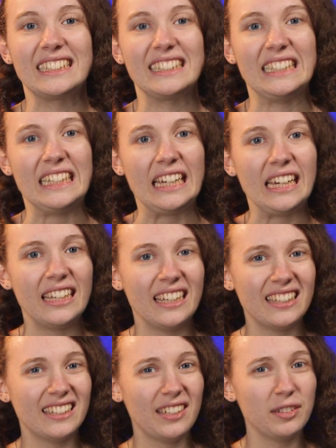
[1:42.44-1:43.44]
Yeah,
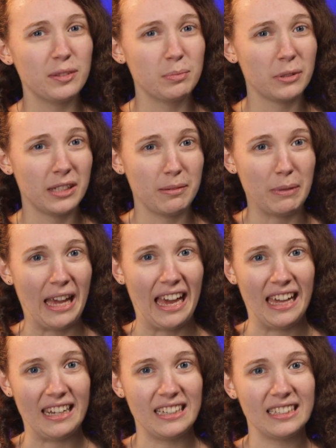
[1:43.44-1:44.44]
that sounds pretty
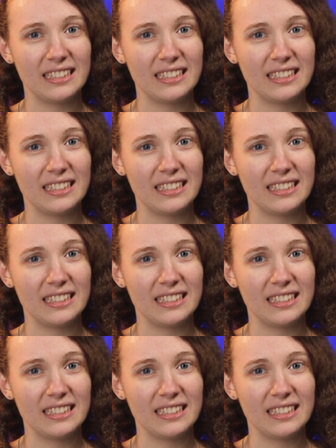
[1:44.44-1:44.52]
bad.